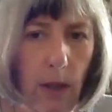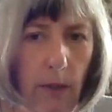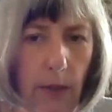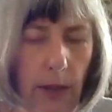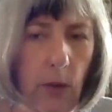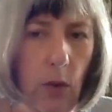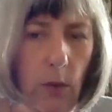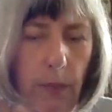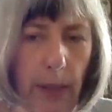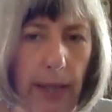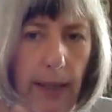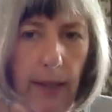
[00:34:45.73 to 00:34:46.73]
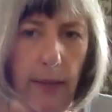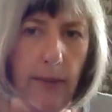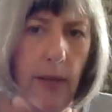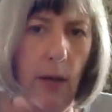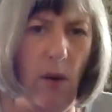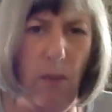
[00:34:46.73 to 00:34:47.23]
there could be is
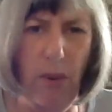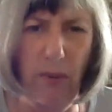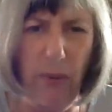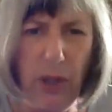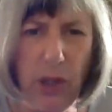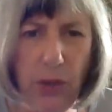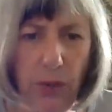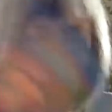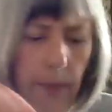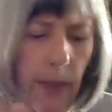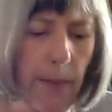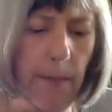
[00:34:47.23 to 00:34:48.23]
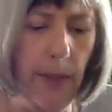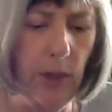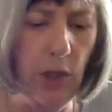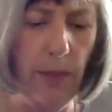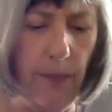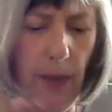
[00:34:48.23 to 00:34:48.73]
there a provisionary
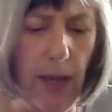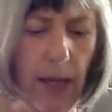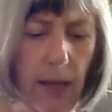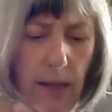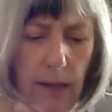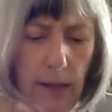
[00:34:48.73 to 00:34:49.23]
membership there